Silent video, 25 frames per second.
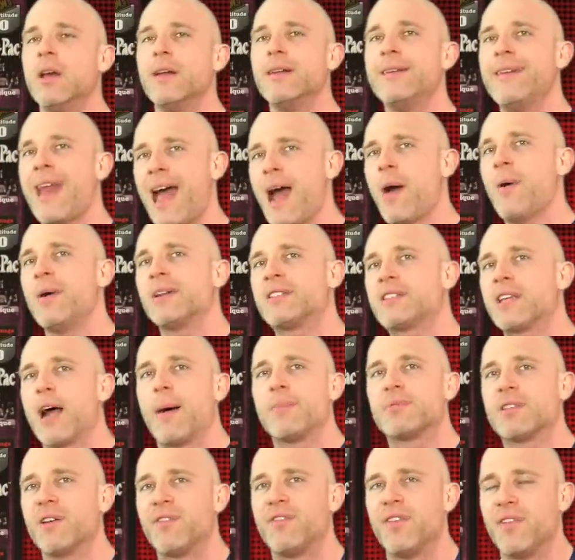Now it's
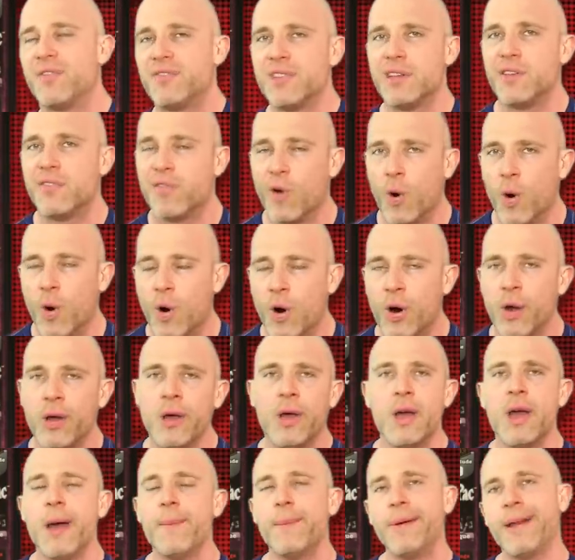up to 54.
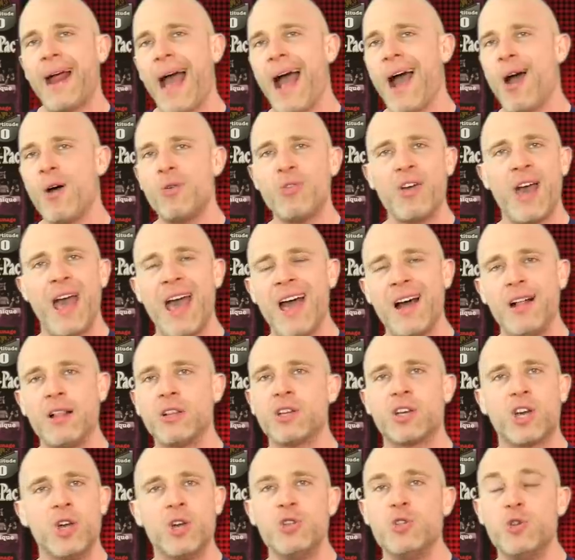But how the hell
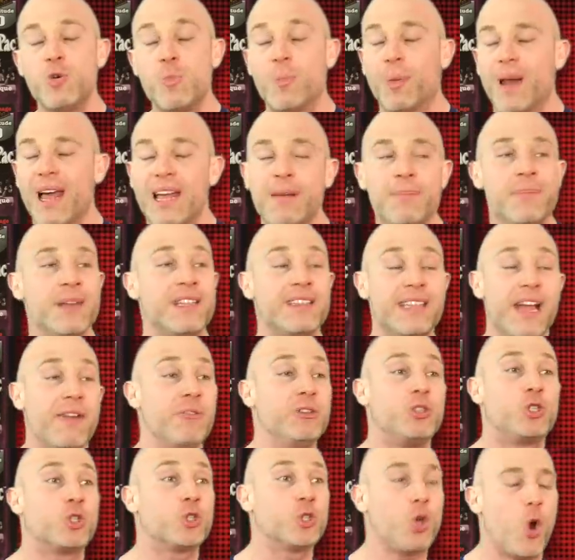could you blame me? There
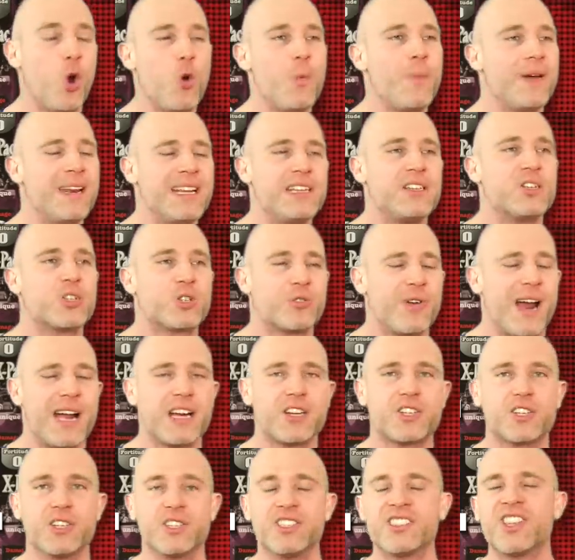is so many
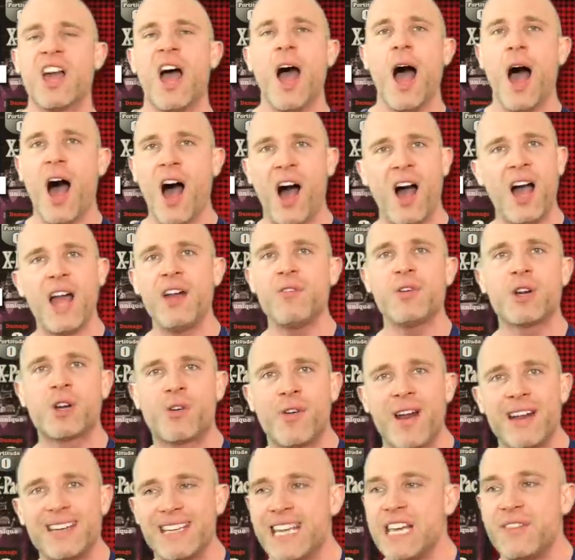distractions. I
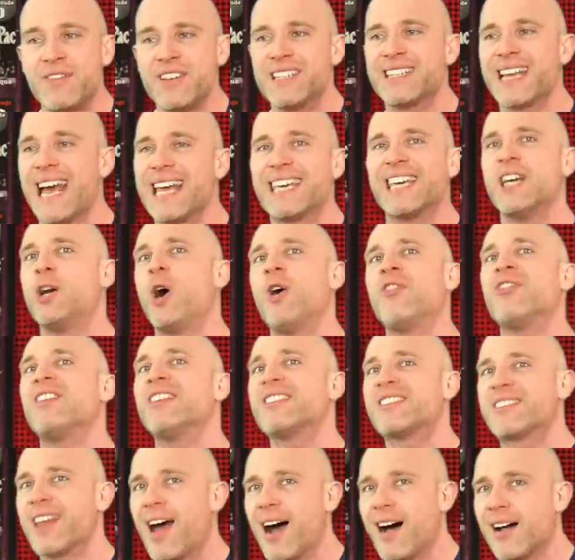regret even taking on this
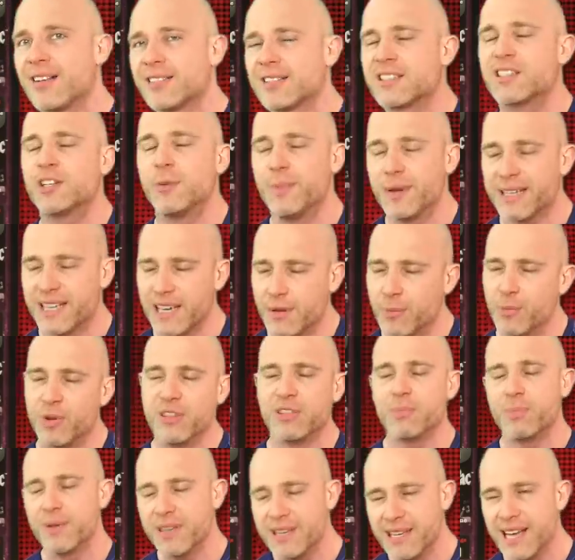task to begin with.
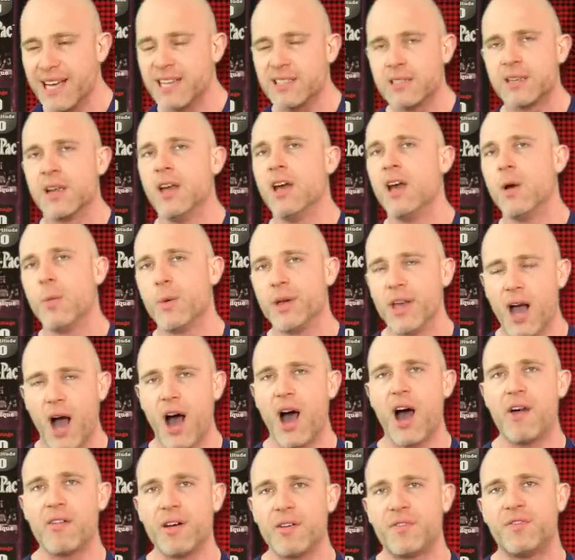But yes, we
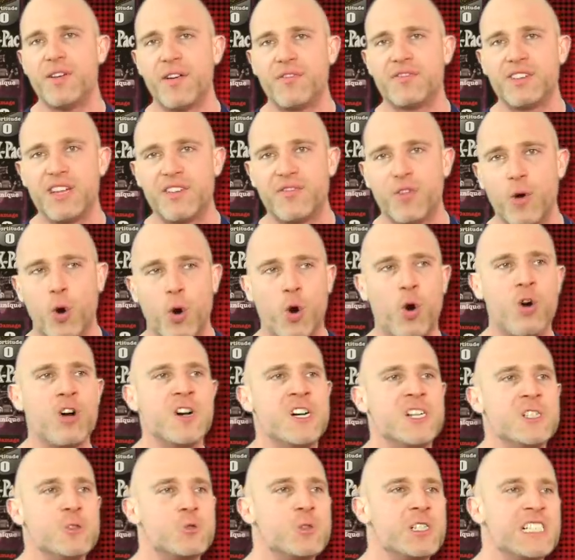are at 54.
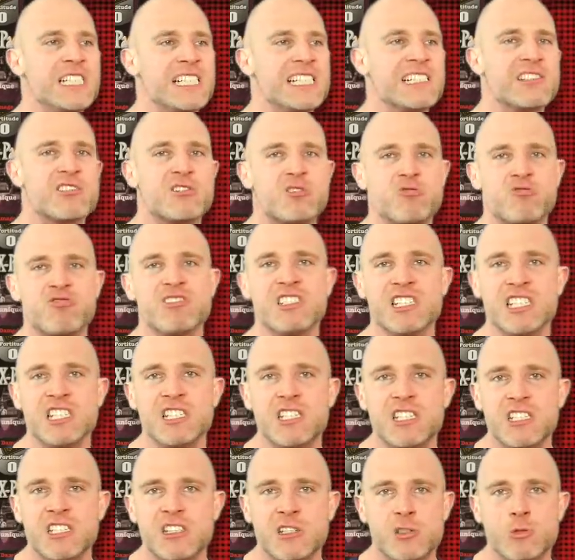We had three
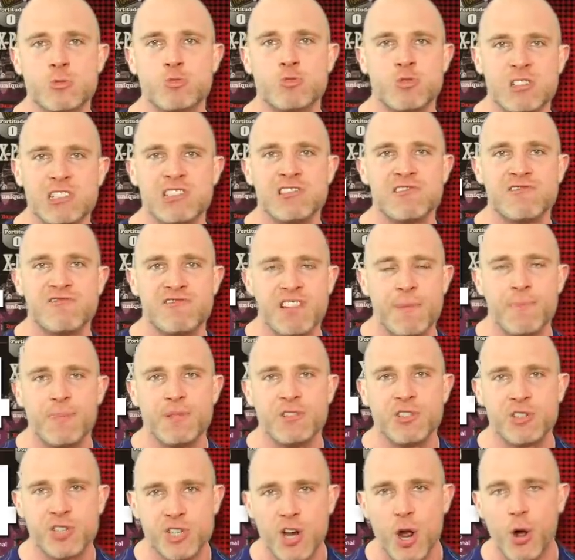on one flipping
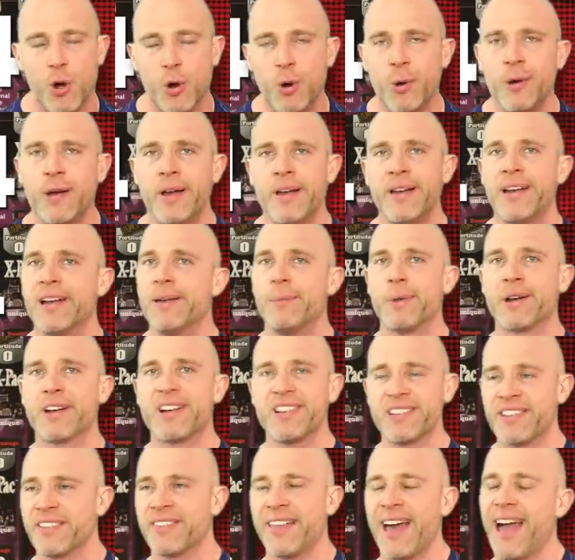show. And
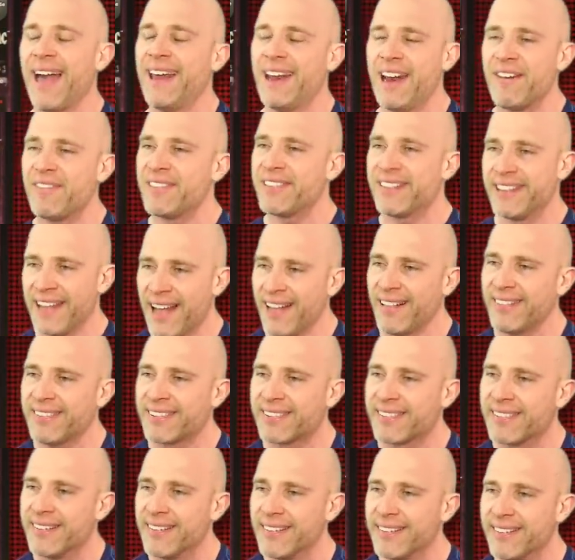because of that and everything
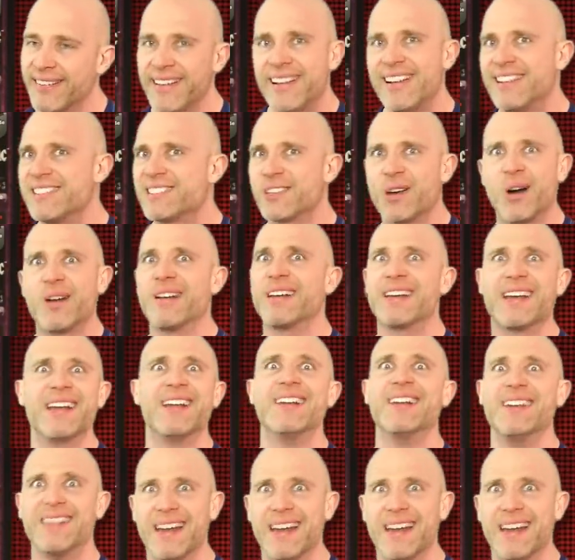else, it's gotta get it